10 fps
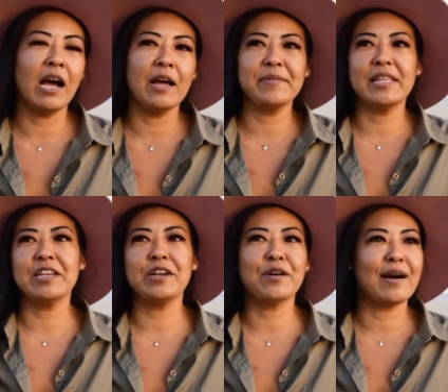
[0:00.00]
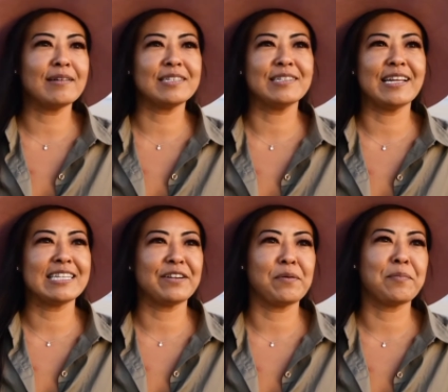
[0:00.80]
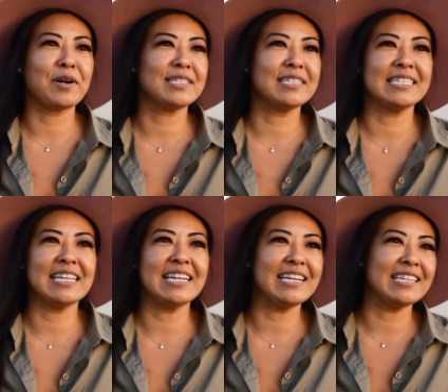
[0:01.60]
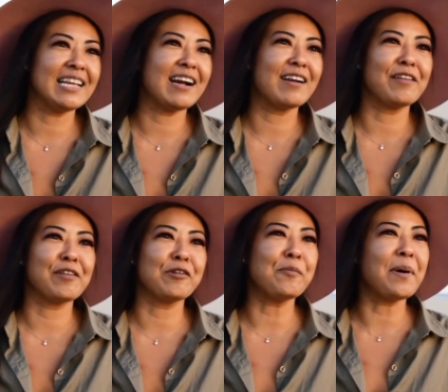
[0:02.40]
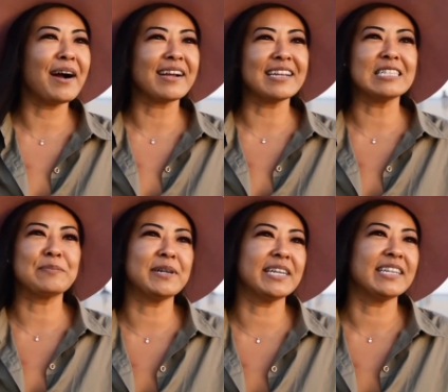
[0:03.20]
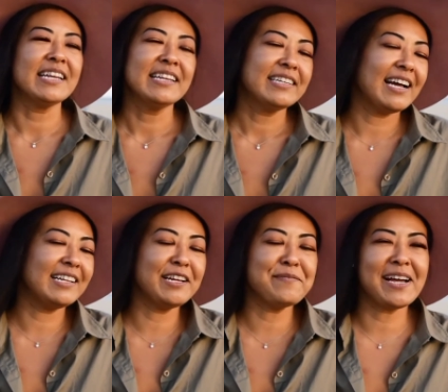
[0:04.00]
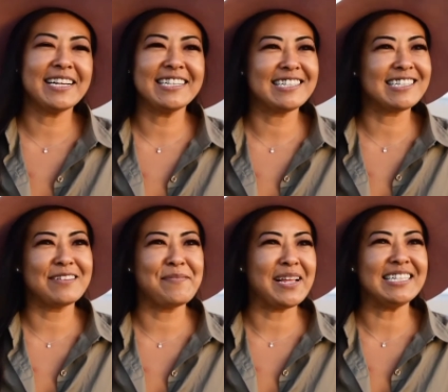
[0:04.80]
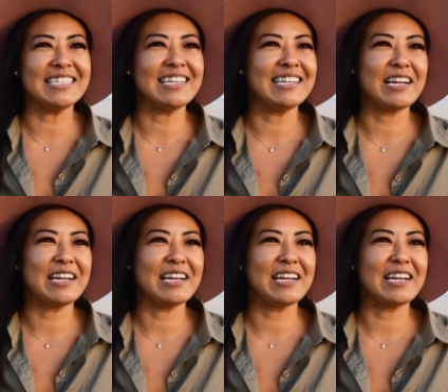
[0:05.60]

And then you go out to like different parts of the city and they got all their little pockets. But LA, man, it's just amazing.